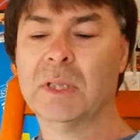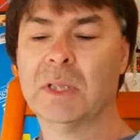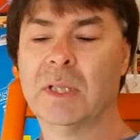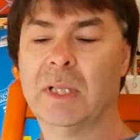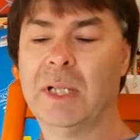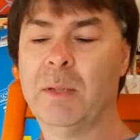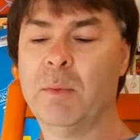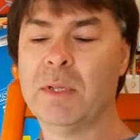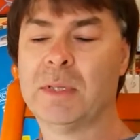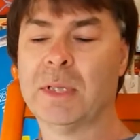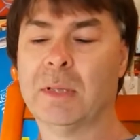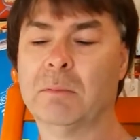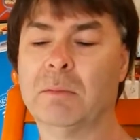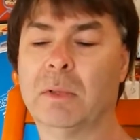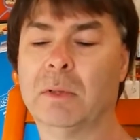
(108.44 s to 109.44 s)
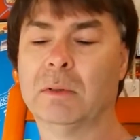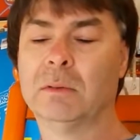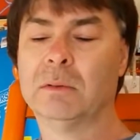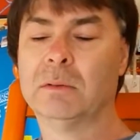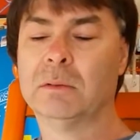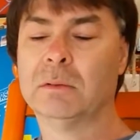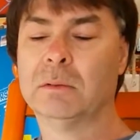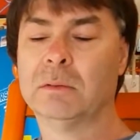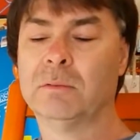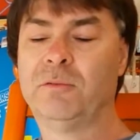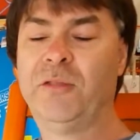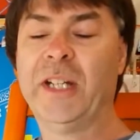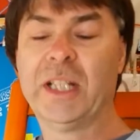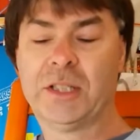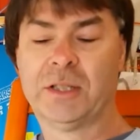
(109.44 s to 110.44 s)
it was a
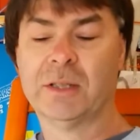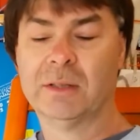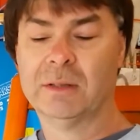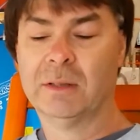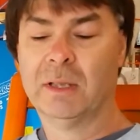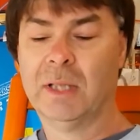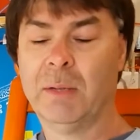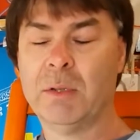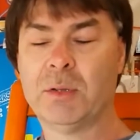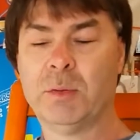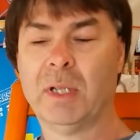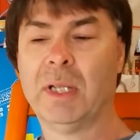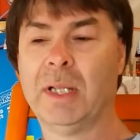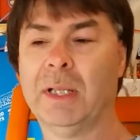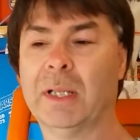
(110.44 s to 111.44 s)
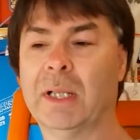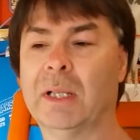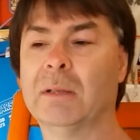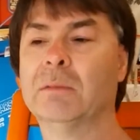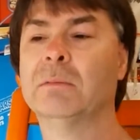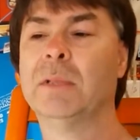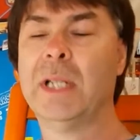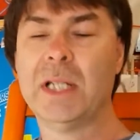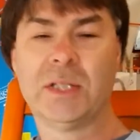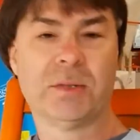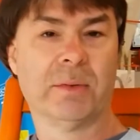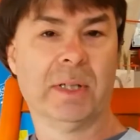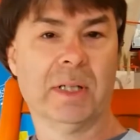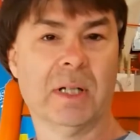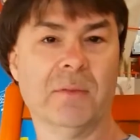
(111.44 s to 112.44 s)
fiction, it was really a
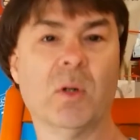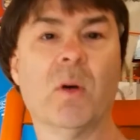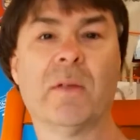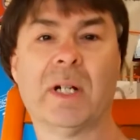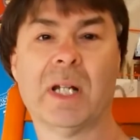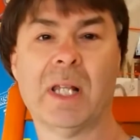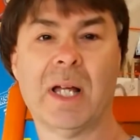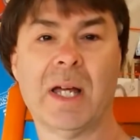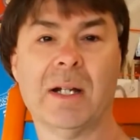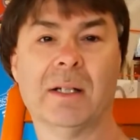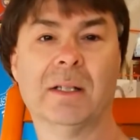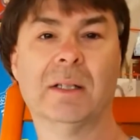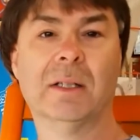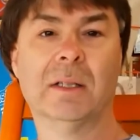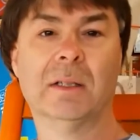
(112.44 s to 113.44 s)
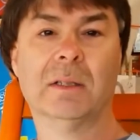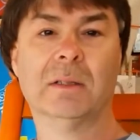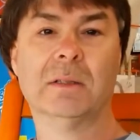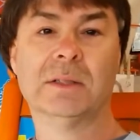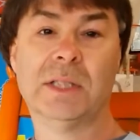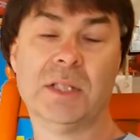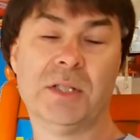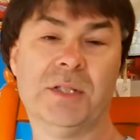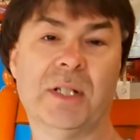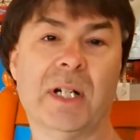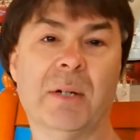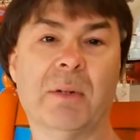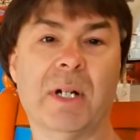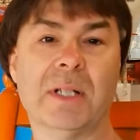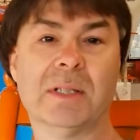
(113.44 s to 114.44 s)
history of North Carolina, since Jerry
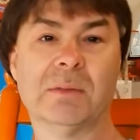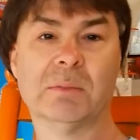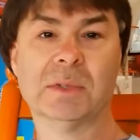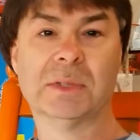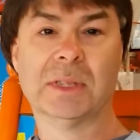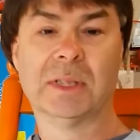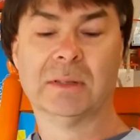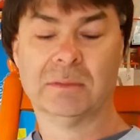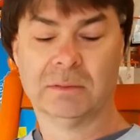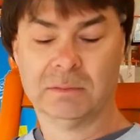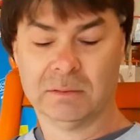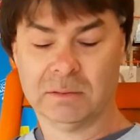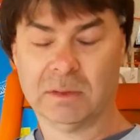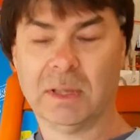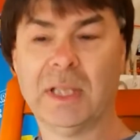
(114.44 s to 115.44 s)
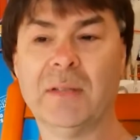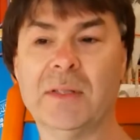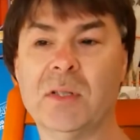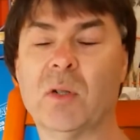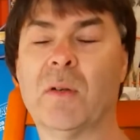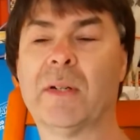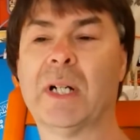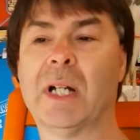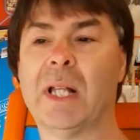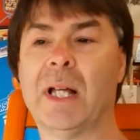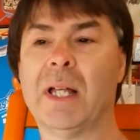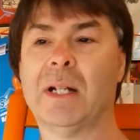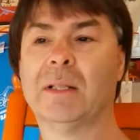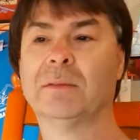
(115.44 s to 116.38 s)
Rushing lived in North Carolina.